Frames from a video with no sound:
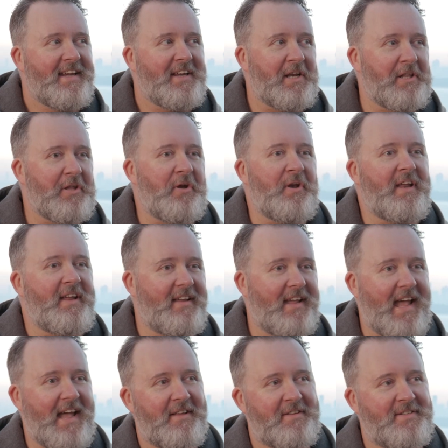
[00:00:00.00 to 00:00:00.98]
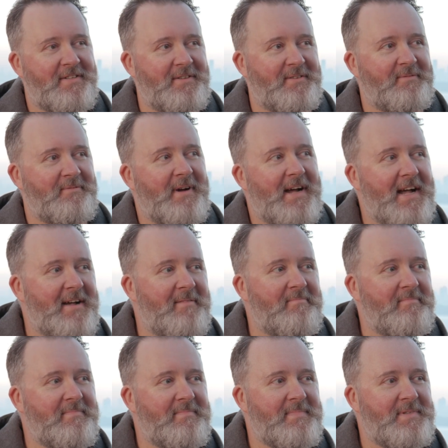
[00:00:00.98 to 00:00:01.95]
Learning how to do
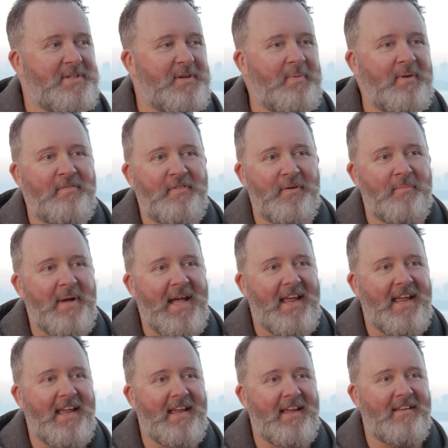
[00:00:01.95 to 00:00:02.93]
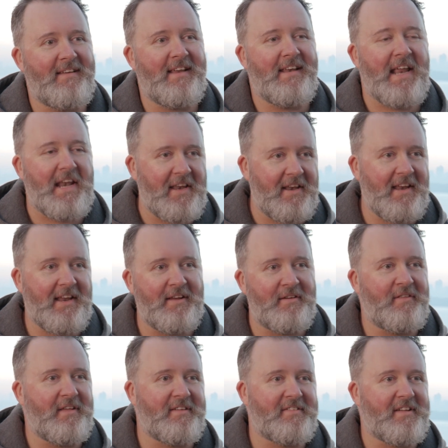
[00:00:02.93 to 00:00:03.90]
a bit of filmmaking and editing
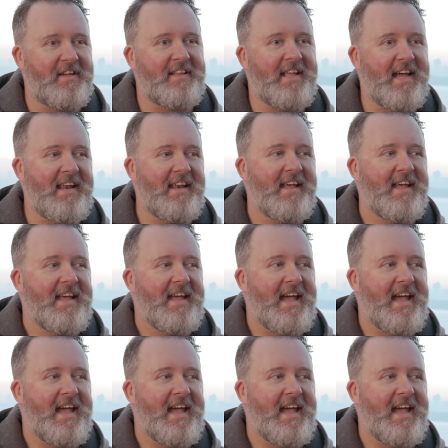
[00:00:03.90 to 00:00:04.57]
and things like that